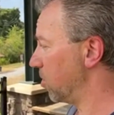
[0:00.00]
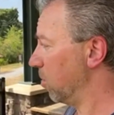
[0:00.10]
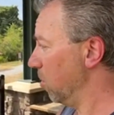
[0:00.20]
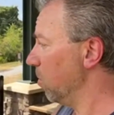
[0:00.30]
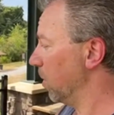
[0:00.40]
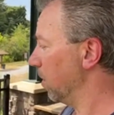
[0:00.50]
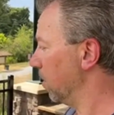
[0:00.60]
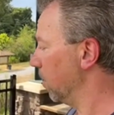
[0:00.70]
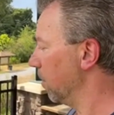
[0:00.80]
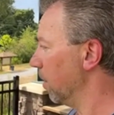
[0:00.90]
you than
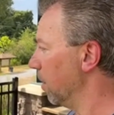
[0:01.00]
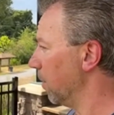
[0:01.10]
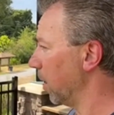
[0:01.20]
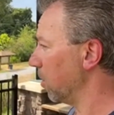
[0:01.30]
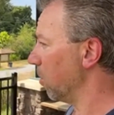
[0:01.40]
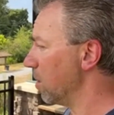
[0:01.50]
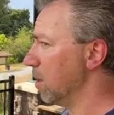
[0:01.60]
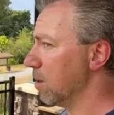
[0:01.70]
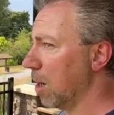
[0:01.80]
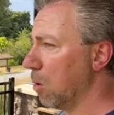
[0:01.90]
that crazy
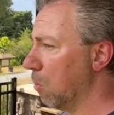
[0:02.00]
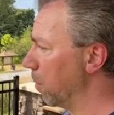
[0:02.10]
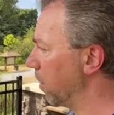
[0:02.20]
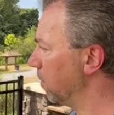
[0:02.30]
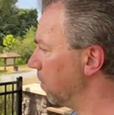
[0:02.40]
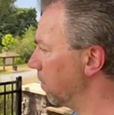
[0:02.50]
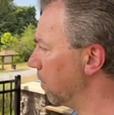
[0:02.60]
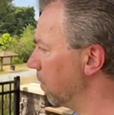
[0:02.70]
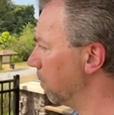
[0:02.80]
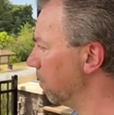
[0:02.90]
psycho woman.
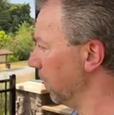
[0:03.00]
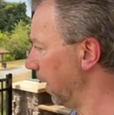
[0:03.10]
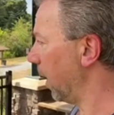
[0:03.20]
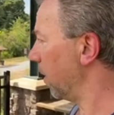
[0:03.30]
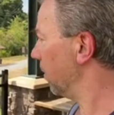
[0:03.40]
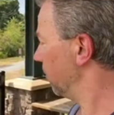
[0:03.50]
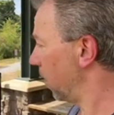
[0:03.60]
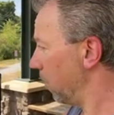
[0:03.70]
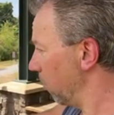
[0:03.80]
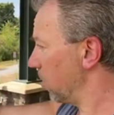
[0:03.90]
Yeah,
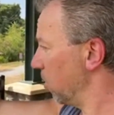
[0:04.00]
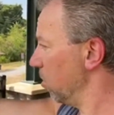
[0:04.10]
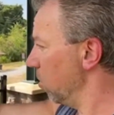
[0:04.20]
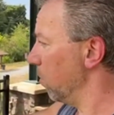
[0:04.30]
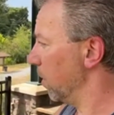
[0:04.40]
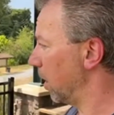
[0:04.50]
rather wrestle you than that